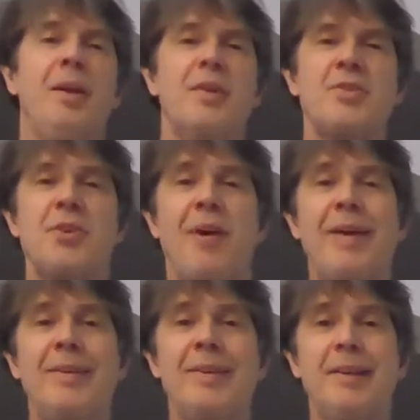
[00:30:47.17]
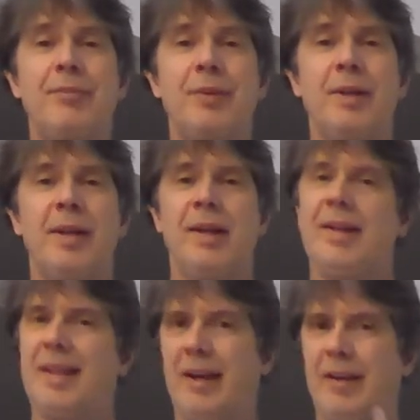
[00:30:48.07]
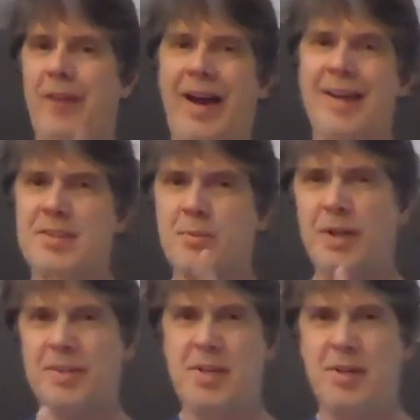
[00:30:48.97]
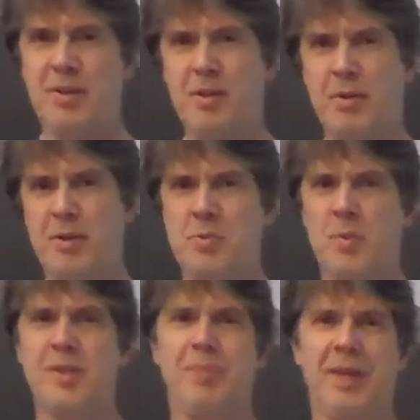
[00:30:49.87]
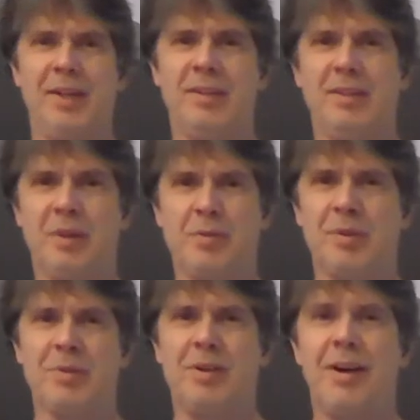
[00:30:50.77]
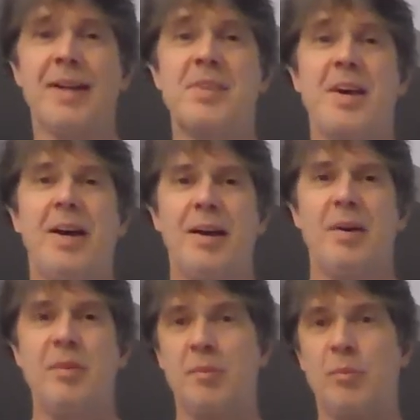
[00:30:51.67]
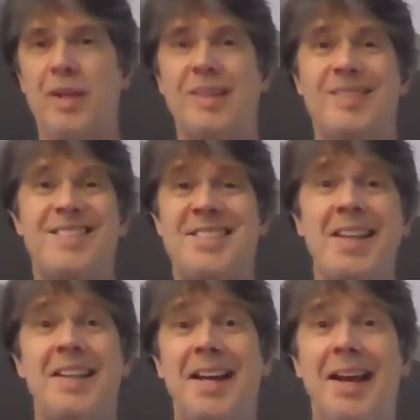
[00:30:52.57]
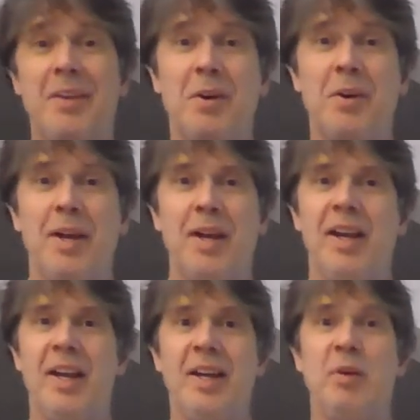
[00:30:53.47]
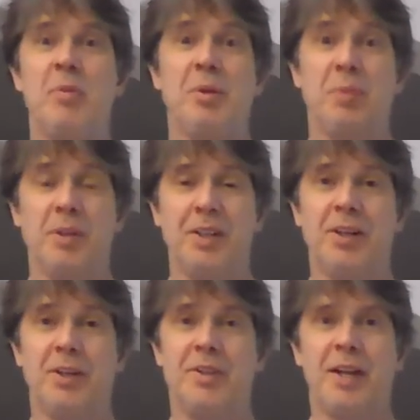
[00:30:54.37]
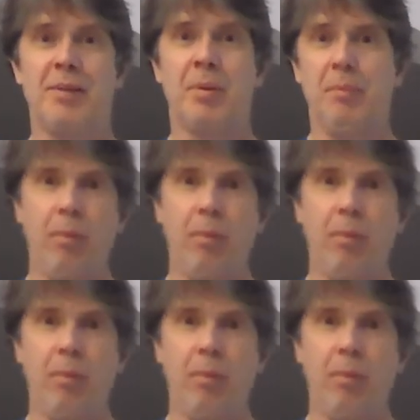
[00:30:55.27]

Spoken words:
slightly different. Now, if I had someone else here to do this with me, if we were in class, we could sing together, and it would be really irritating.